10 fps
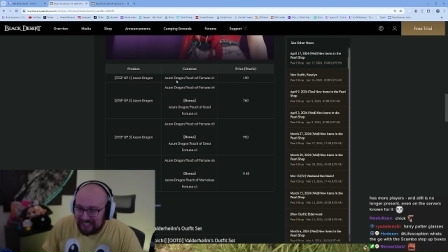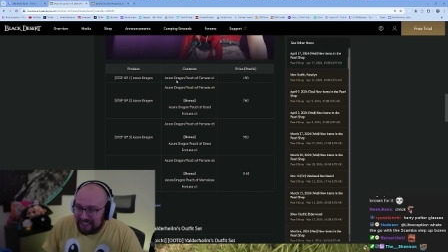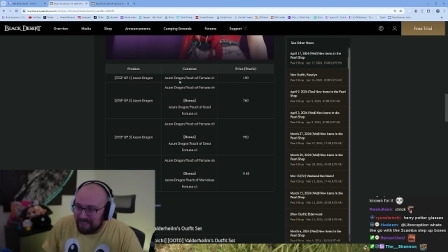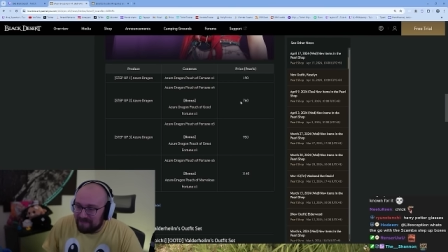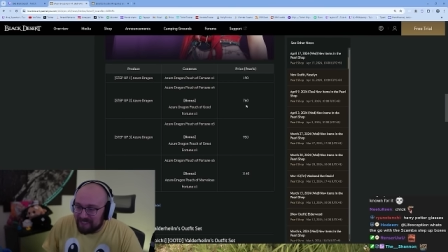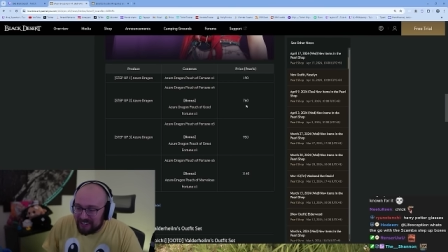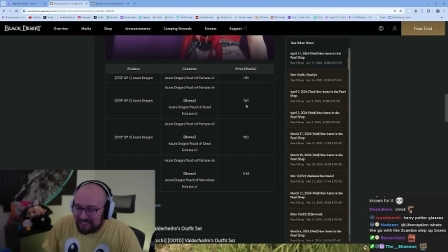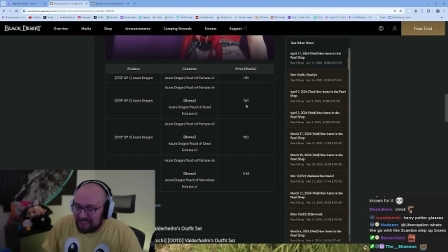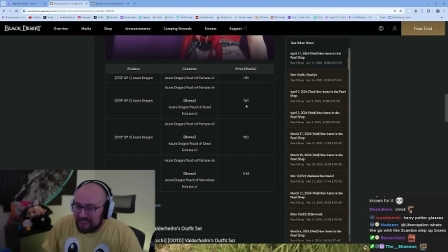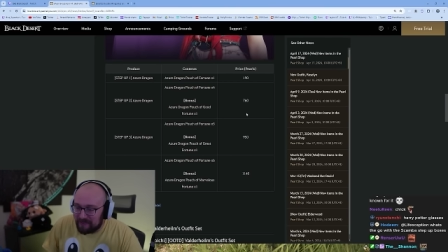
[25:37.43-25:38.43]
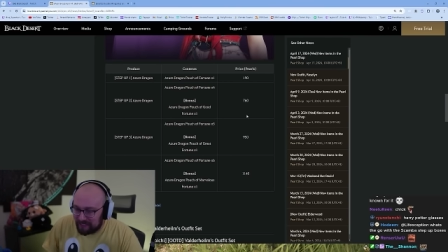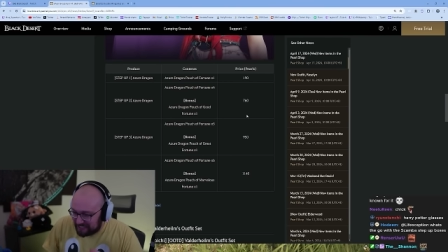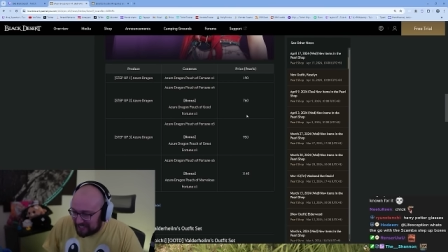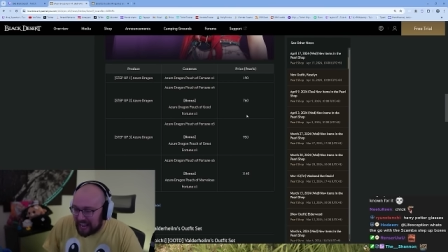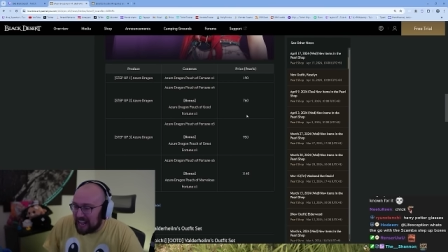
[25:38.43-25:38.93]
Most of them are
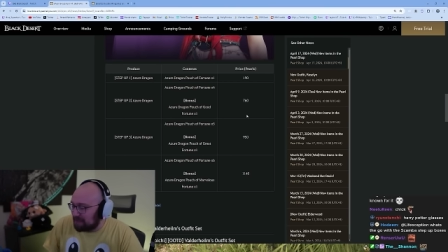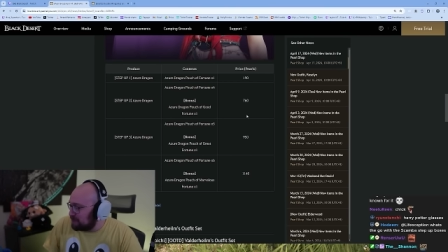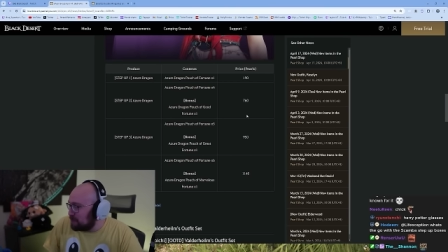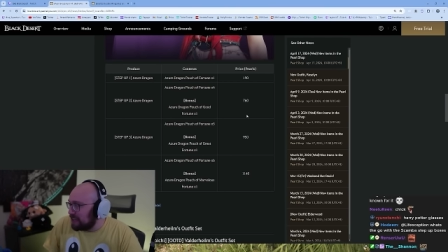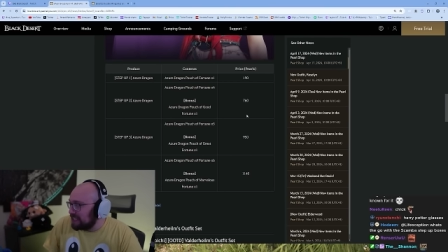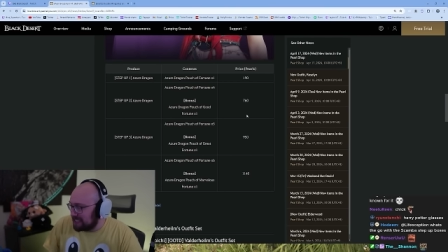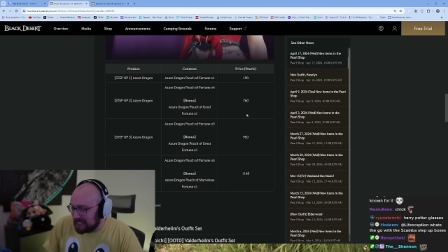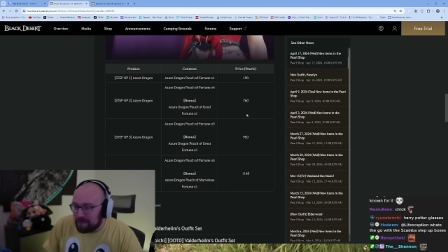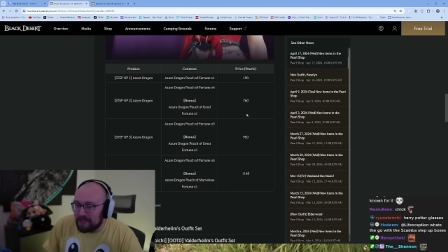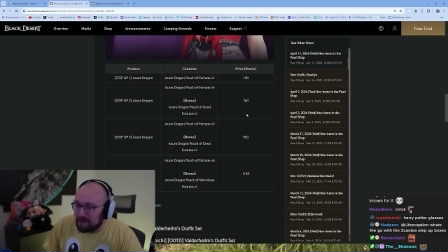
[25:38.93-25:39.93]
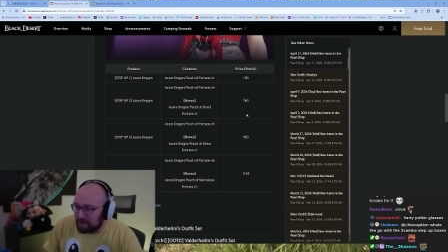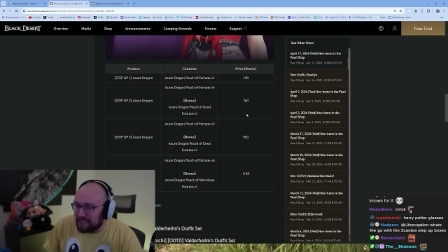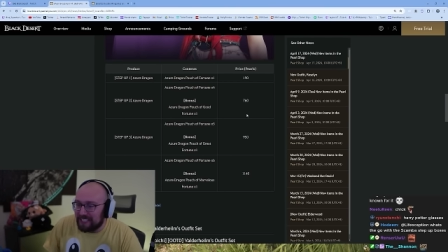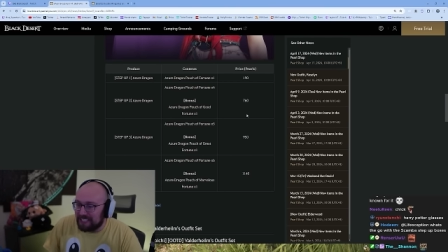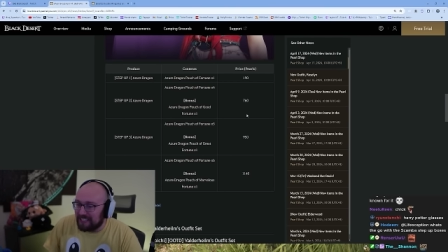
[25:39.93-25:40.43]
scams, but like some of them are
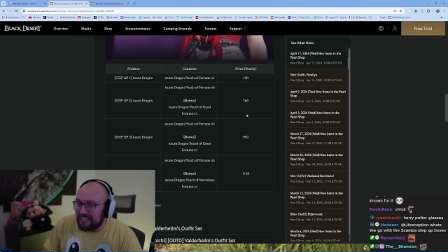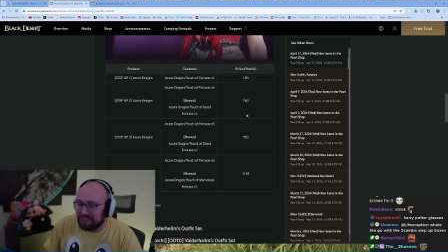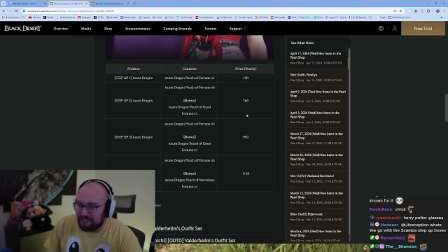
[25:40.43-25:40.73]
really good.